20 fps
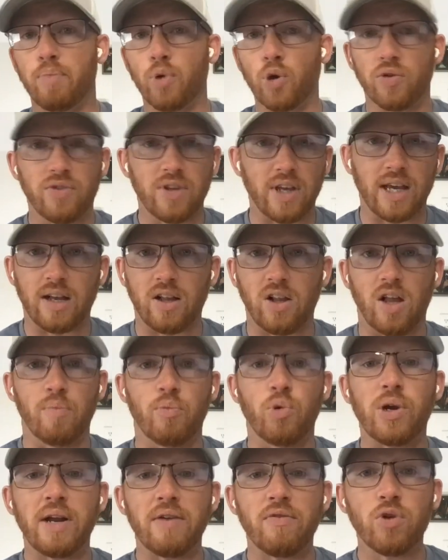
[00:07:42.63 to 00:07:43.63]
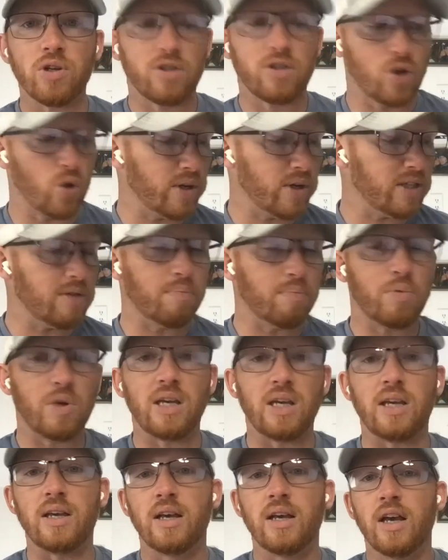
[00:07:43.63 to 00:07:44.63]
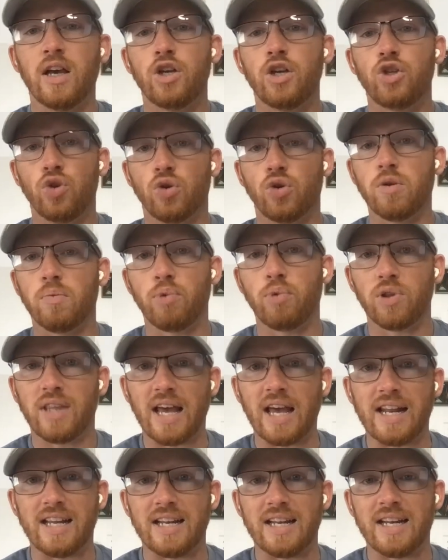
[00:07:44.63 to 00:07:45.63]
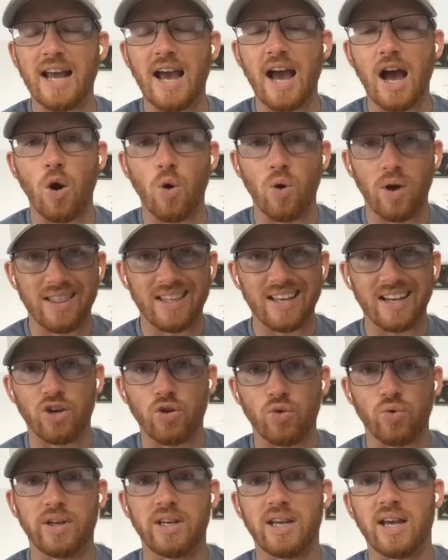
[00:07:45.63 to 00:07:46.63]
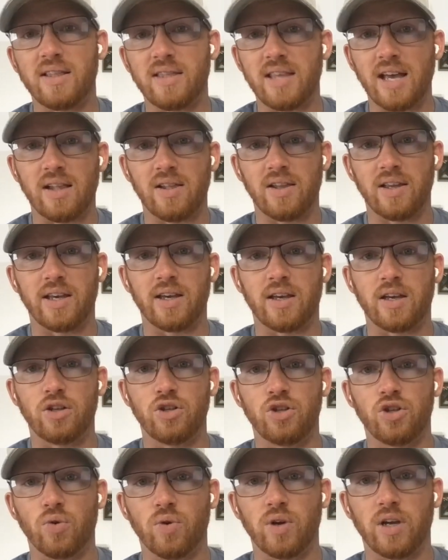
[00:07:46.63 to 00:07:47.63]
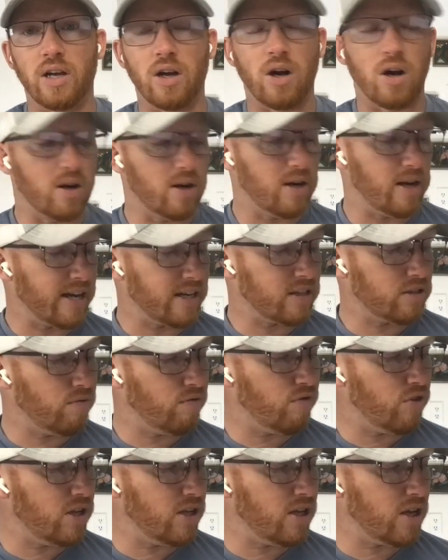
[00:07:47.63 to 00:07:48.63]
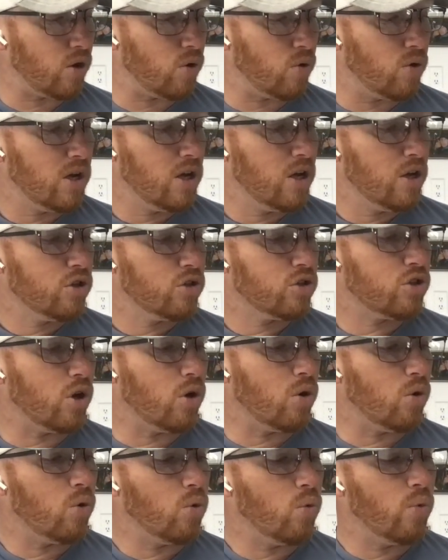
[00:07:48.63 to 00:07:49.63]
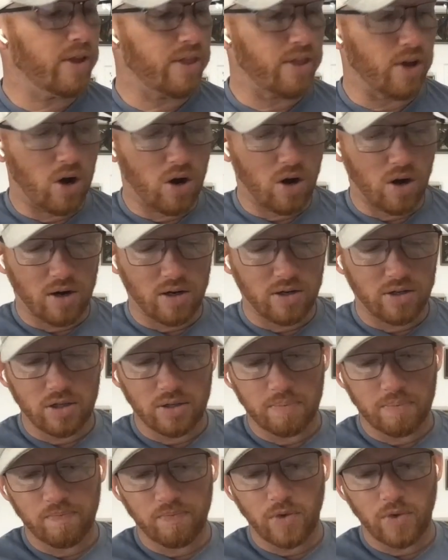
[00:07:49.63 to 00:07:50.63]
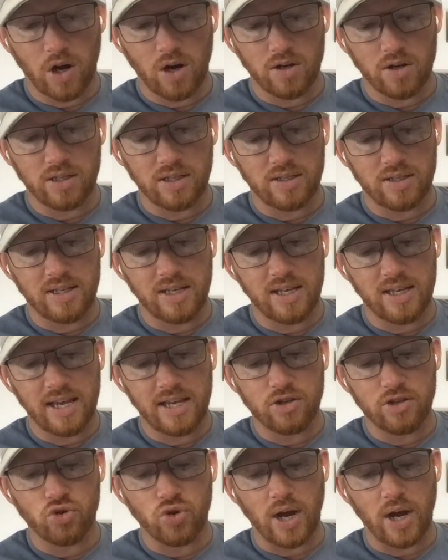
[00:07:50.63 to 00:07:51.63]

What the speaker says: /birthday club, whatever it's going to be, you can put that in now and then create that link during our next video. So with ours is DK's